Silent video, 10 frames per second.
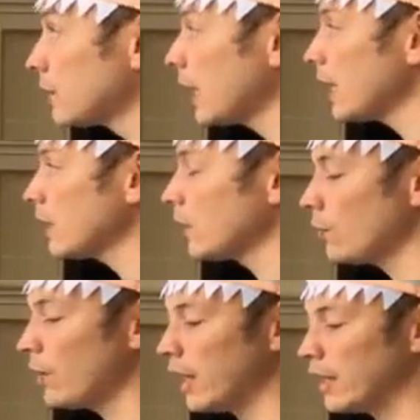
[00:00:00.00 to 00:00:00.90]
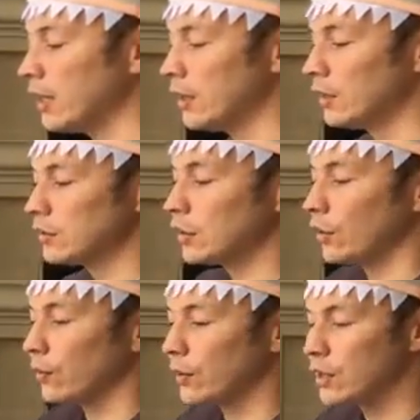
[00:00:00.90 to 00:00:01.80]
taking away.
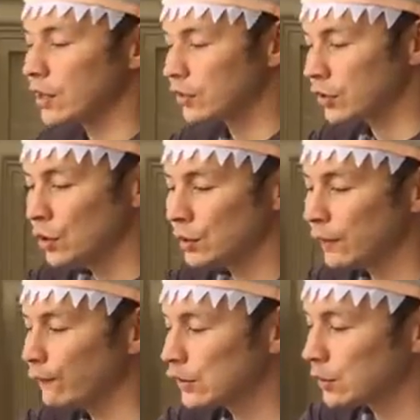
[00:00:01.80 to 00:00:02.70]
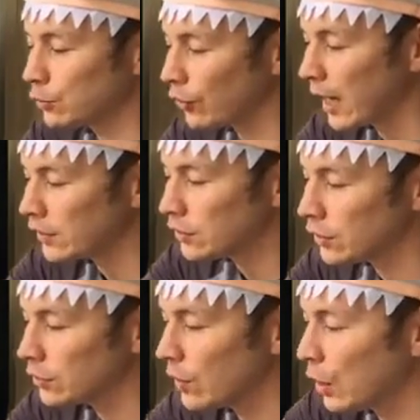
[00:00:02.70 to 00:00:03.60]
So you can use them for
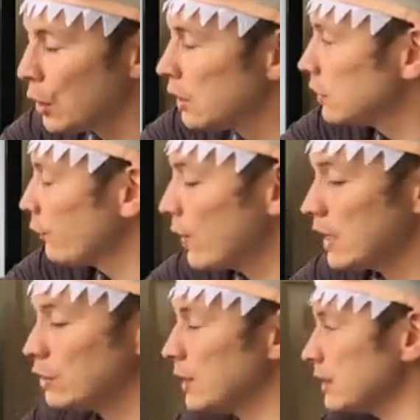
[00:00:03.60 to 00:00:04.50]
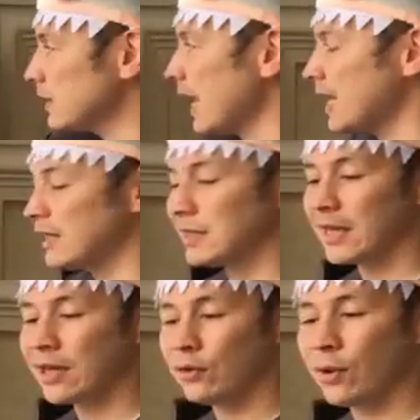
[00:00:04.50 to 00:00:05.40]
subtraction as well. So if we're doing 10
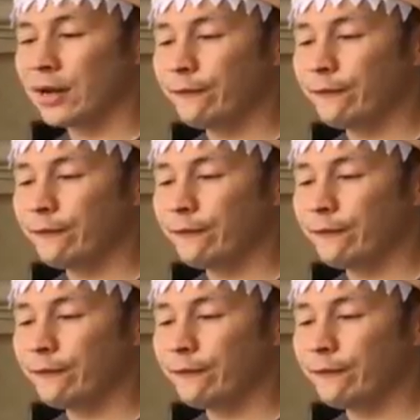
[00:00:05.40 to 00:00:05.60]
take away